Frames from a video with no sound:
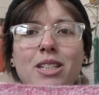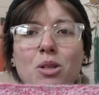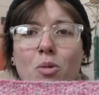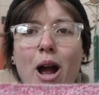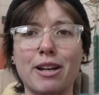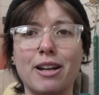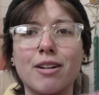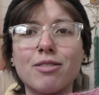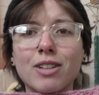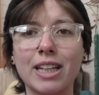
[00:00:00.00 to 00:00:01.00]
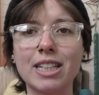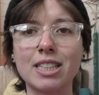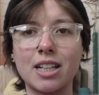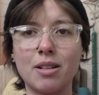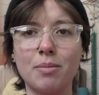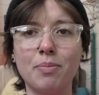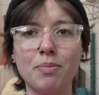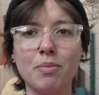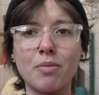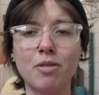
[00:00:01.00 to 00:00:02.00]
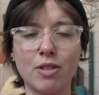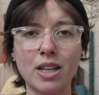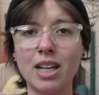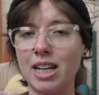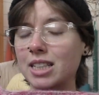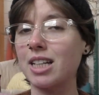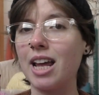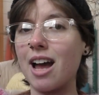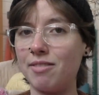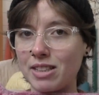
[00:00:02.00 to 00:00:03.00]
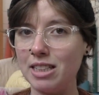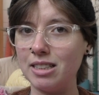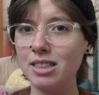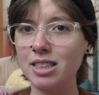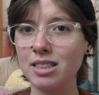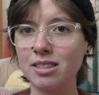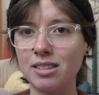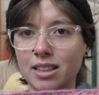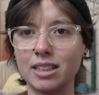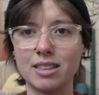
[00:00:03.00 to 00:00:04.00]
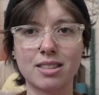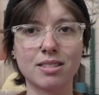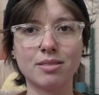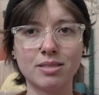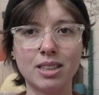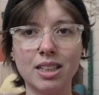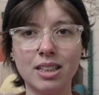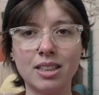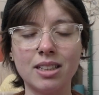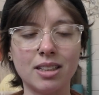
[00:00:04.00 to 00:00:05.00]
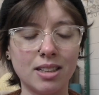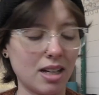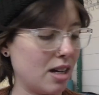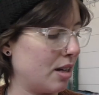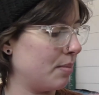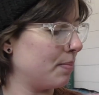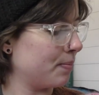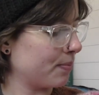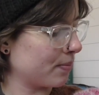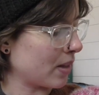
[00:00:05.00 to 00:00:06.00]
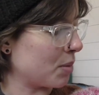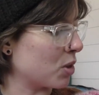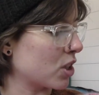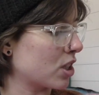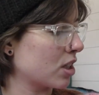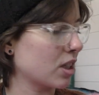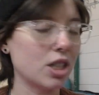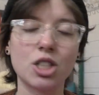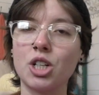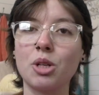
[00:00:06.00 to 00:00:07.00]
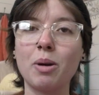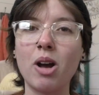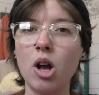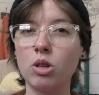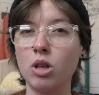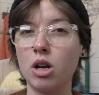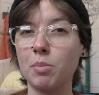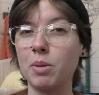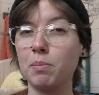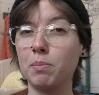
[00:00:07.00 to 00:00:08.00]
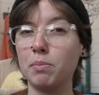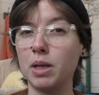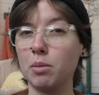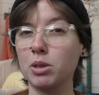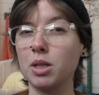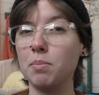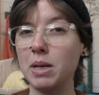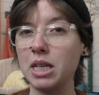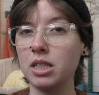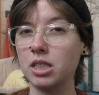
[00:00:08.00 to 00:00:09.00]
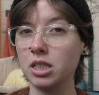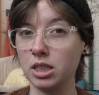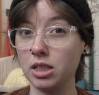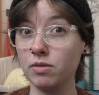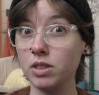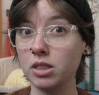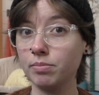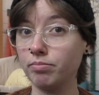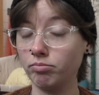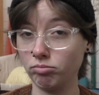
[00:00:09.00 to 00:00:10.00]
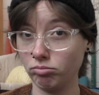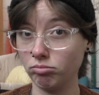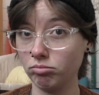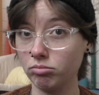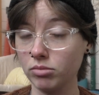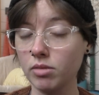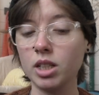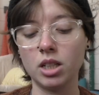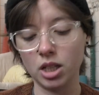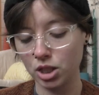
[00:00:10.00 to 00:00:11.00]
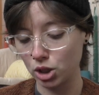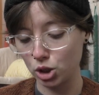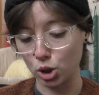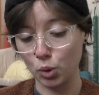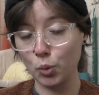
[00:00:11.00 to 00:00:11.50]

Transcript: wide enough. Like it's gonna fit and it's gonna have ease. Like I'm just concerned about how long I'm gonna be able to make the sleeves. So